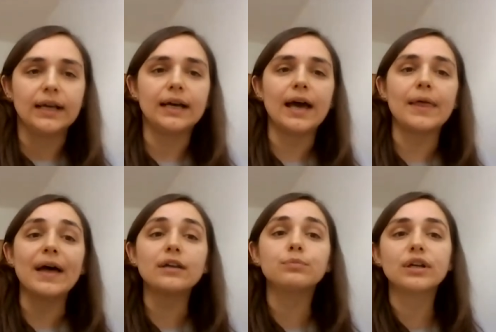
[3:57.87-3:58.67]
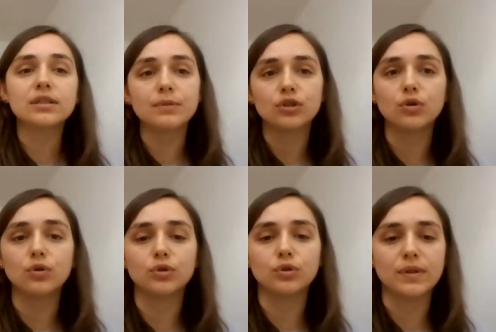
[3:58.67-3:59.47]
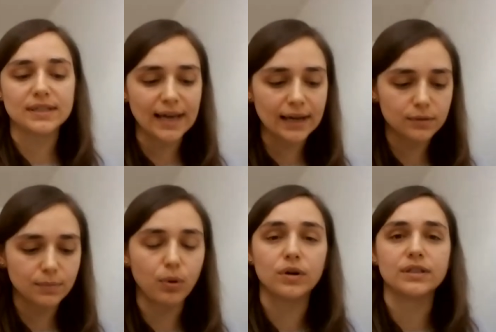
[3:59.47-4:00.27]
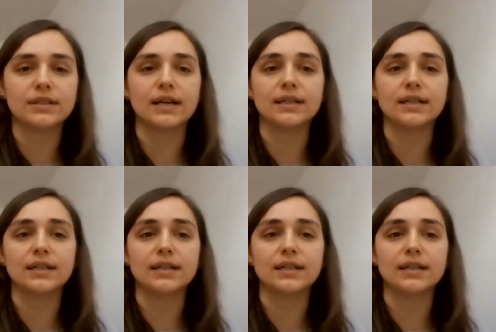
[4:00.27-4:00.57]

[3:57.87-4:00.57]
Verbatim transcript: And that brings me to, to the second point that